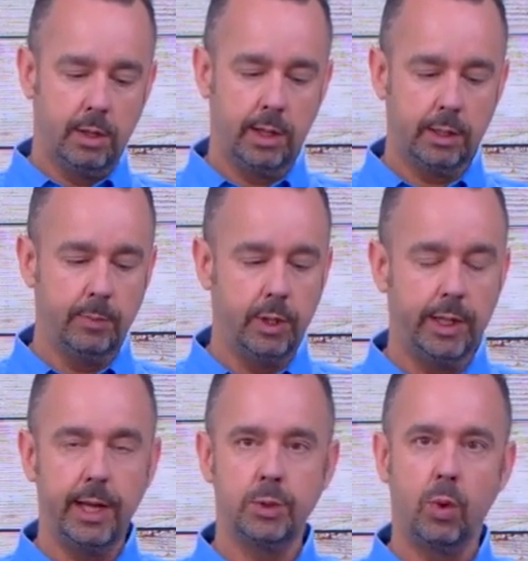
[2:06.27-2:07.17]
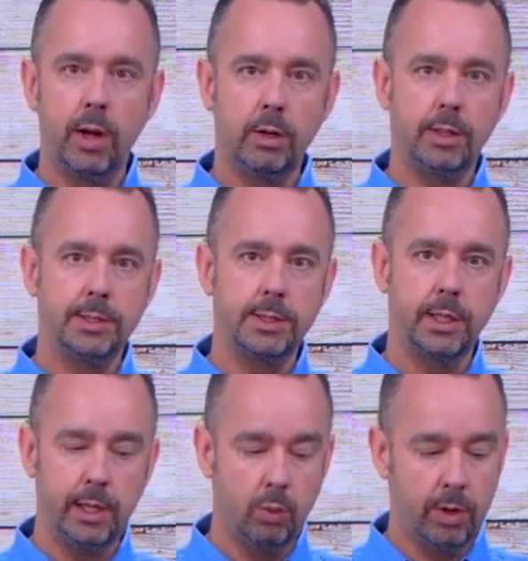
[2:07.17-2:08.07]
It communicates
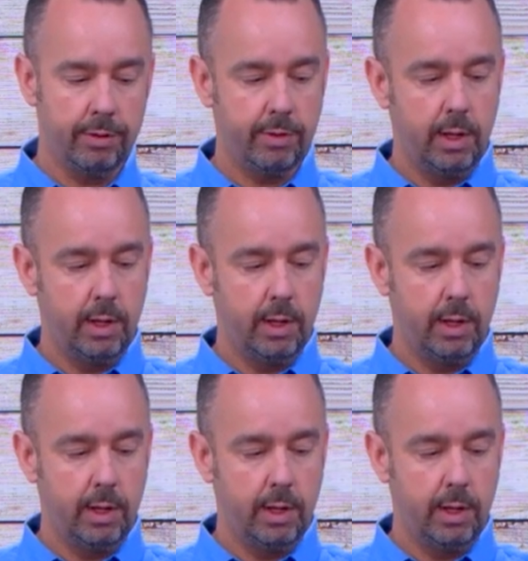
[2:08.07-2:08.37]
wirelessly with